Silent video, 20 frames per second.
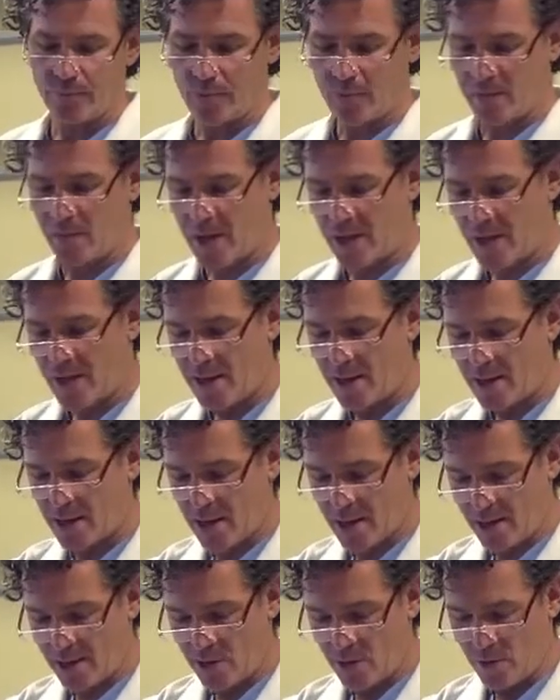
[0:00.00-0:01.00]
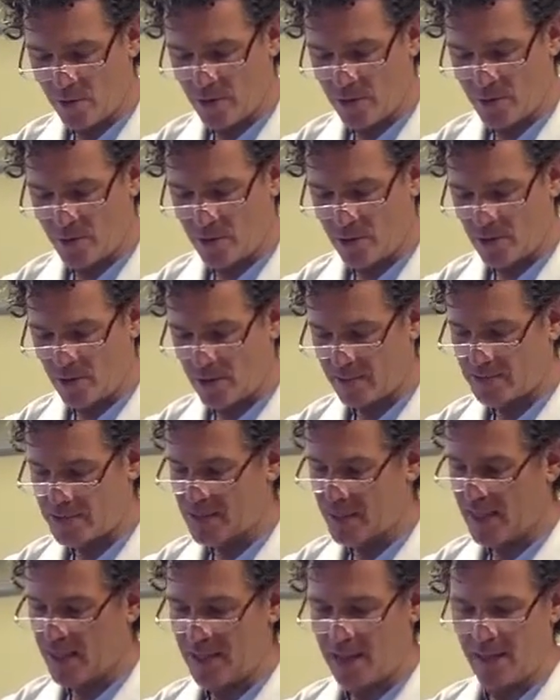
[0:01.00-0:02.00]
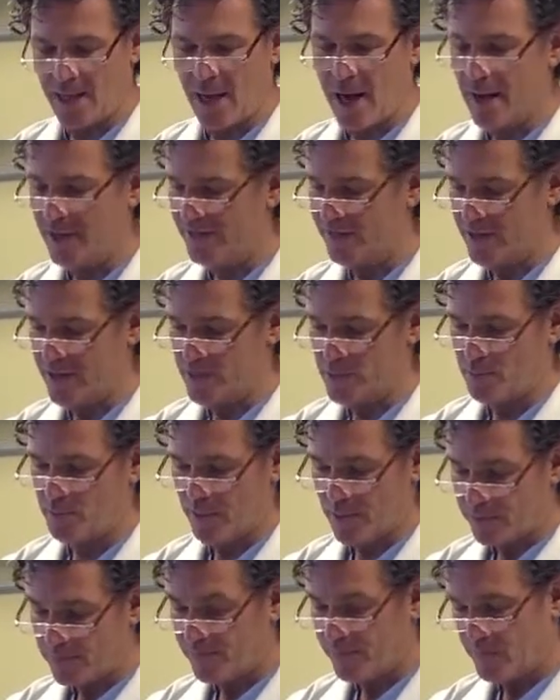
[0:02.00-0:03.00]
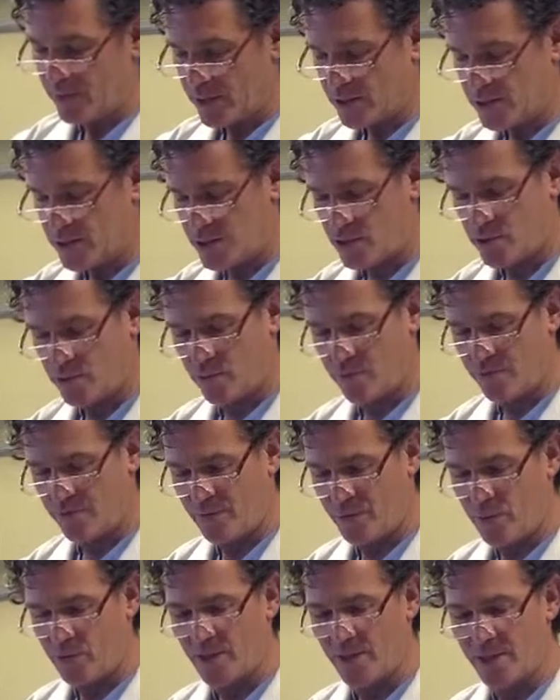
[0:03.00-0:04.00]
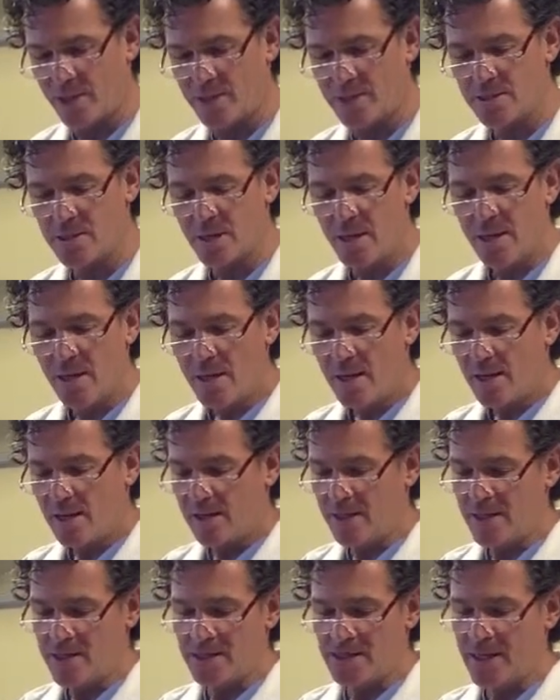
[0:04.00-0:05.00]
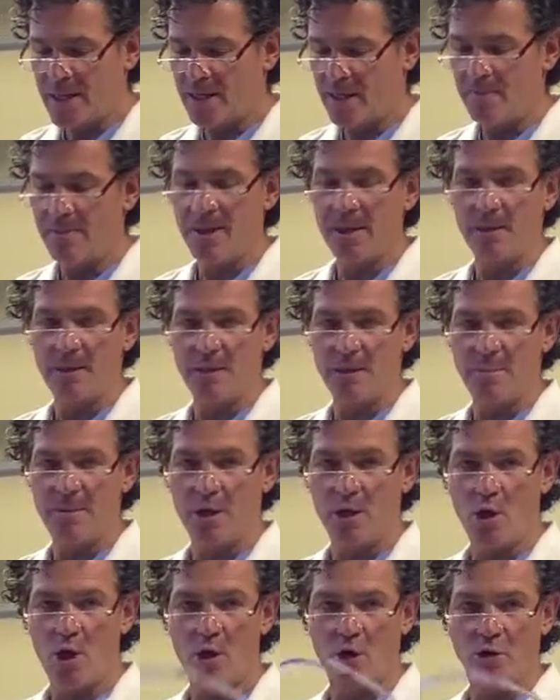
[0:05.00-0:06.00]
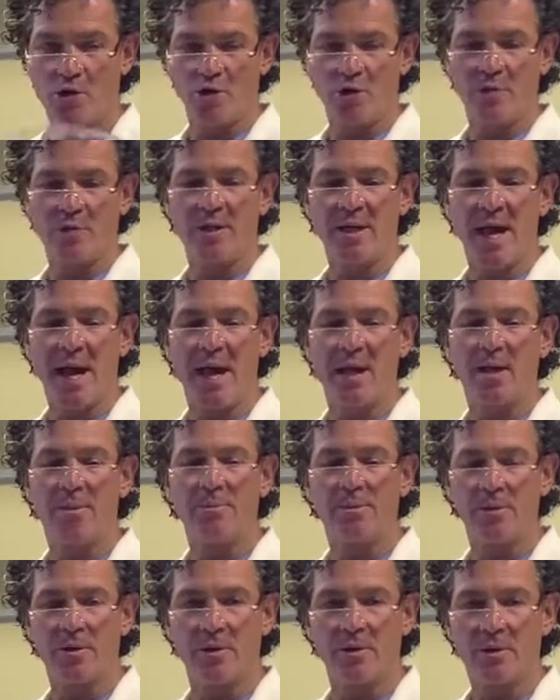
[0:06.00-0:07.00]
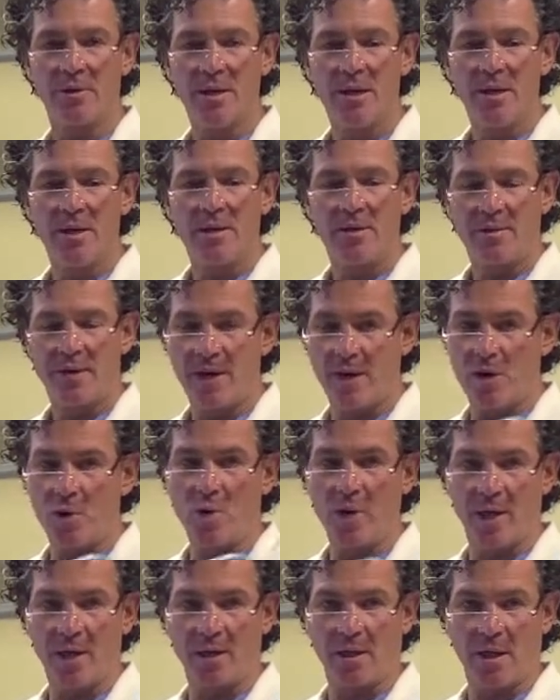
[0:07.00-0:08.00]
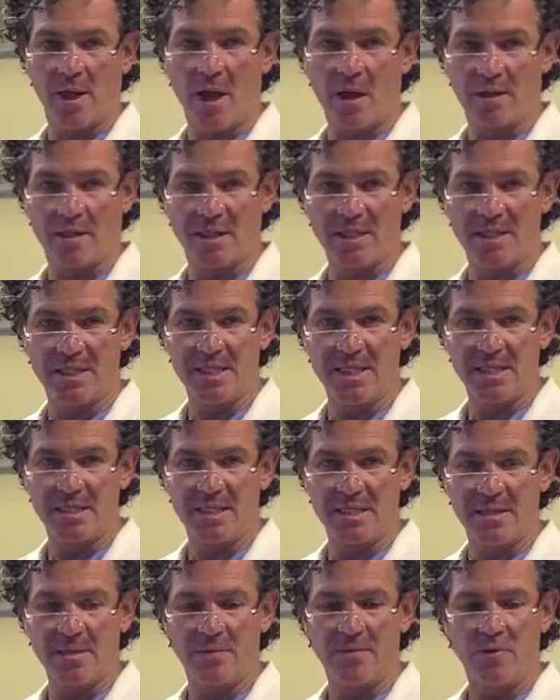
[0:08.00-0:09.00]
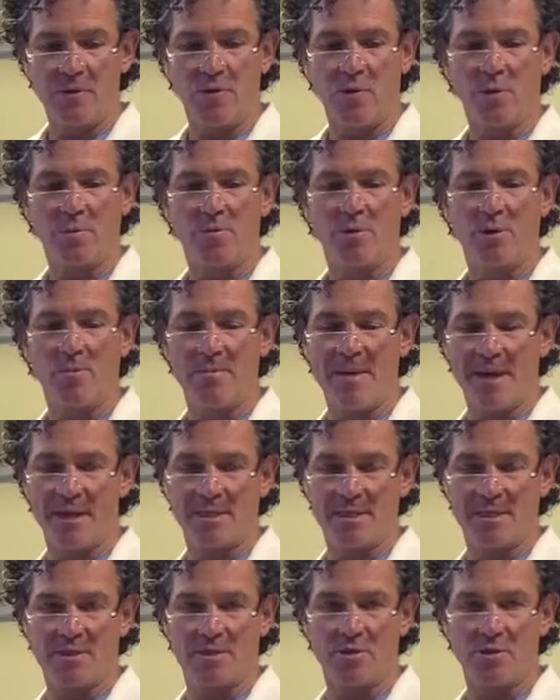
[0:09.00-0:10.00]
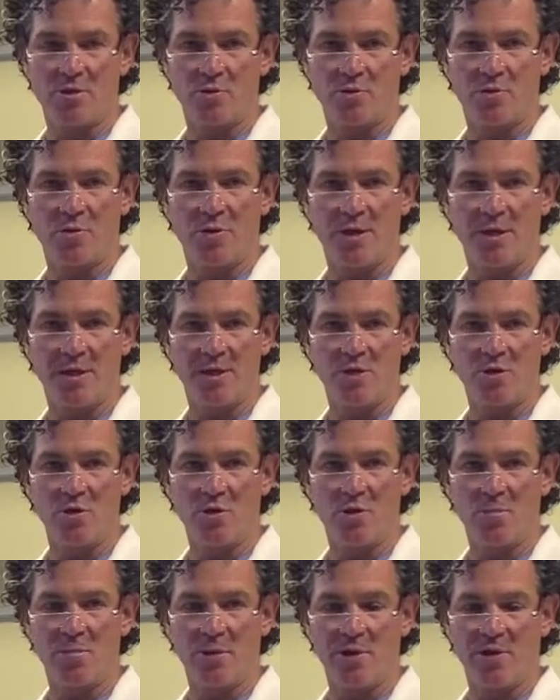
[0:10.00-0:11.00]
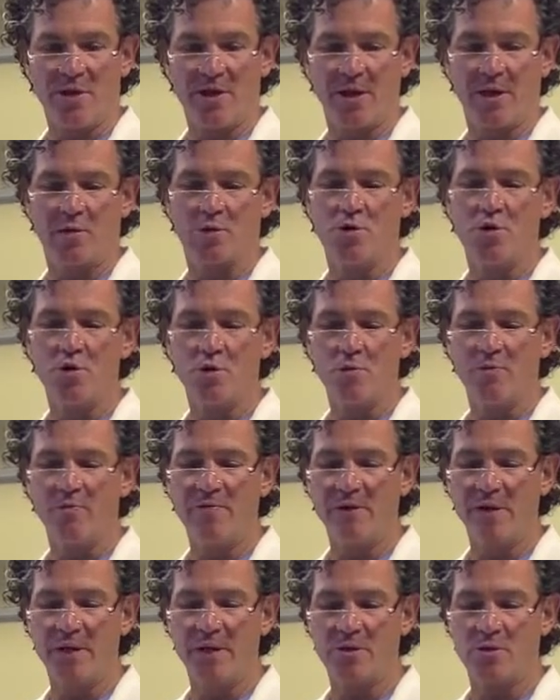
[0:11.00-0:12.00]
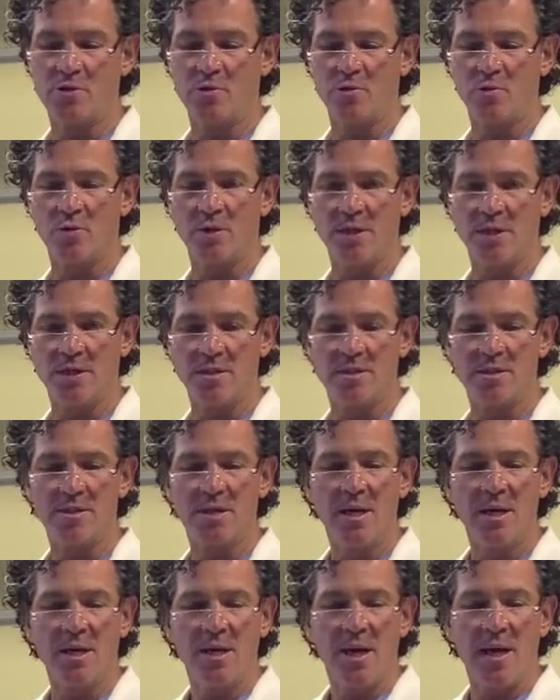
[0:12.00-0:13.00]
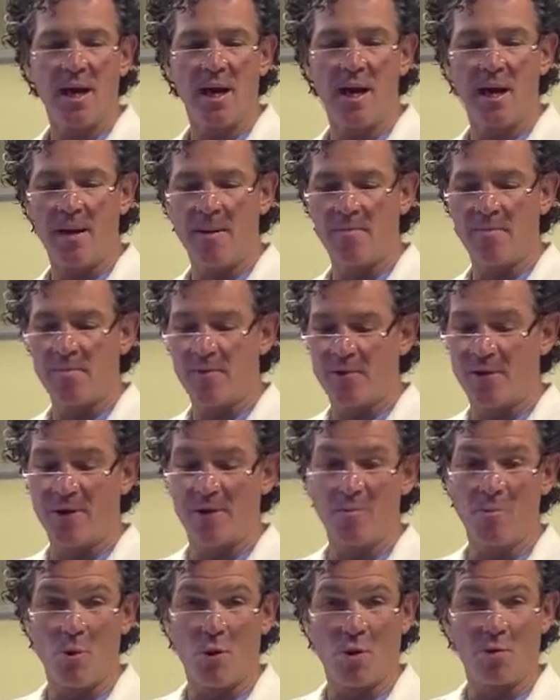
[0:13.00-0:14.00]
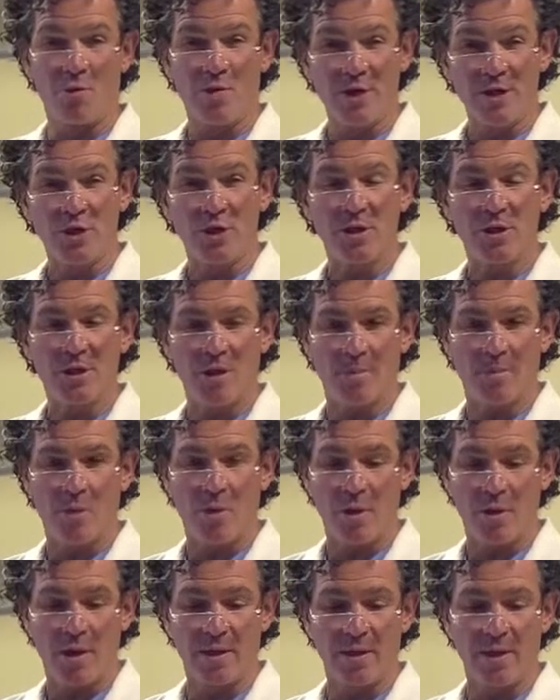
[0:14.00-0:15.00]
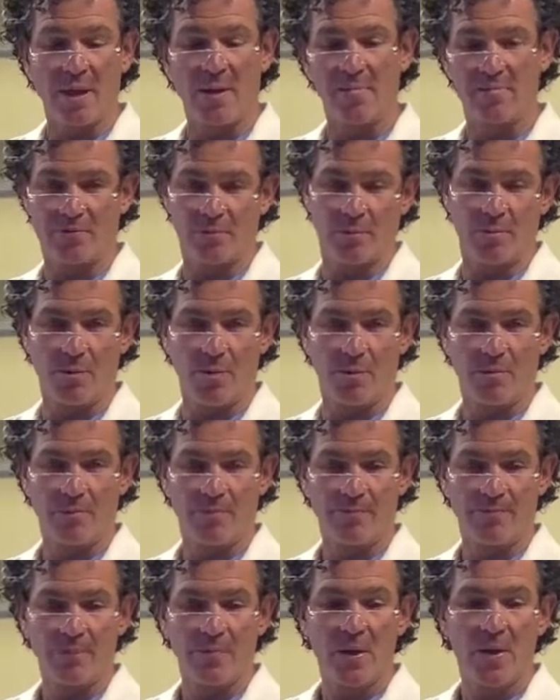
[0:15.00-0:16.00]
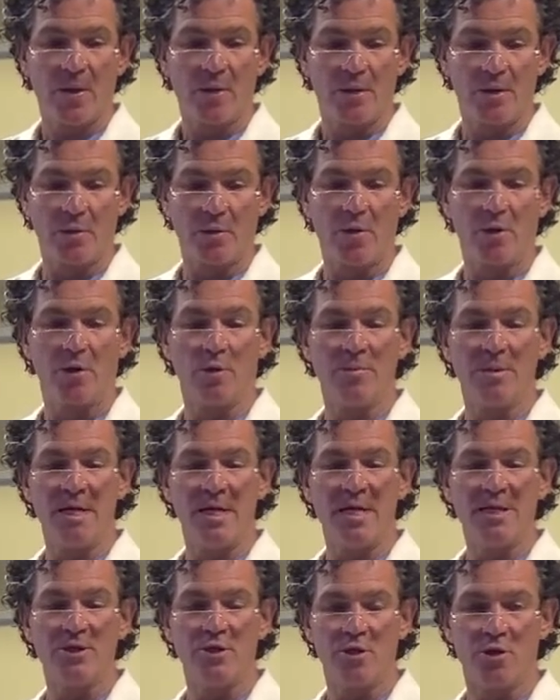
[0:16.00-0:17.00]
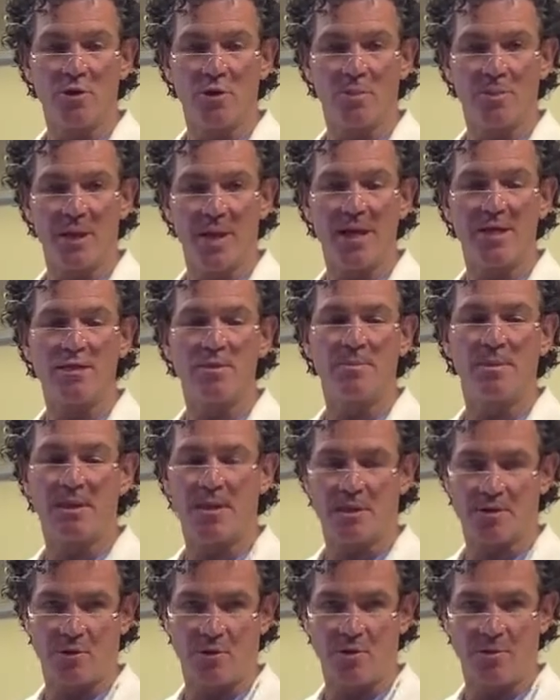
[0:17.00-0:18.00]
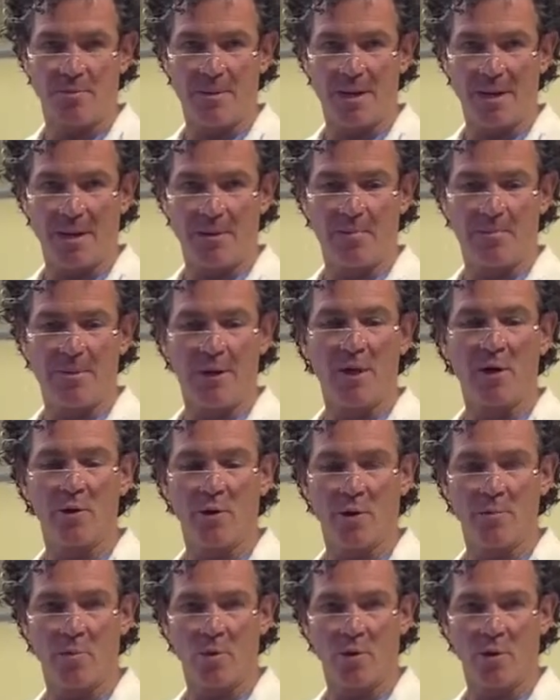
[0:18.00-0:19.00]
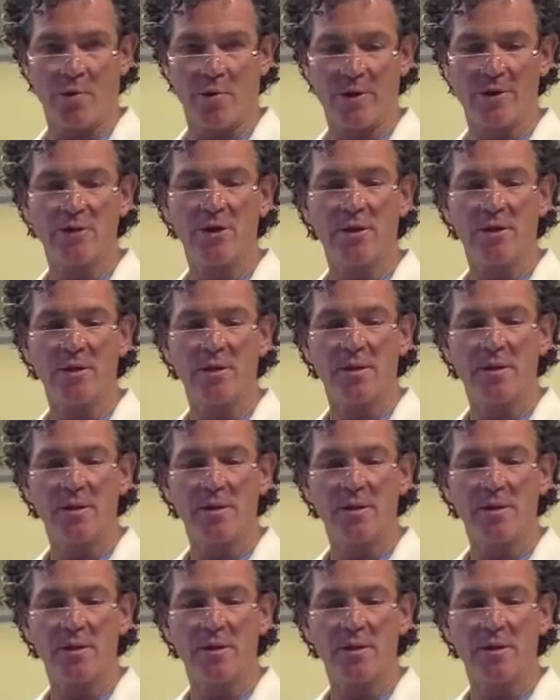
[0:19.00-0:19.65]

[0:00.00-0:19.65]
Okay, and I know that I'm stating the obvious, but just to review things. These tend to be a little bit larger in caliper. They don't get clogged easy. You can put medicines through these. You can put thicker tube feedings through these. They're more rigid. They're more uncomfortable. They're a little bit easier to place because they're bigger and more rigid.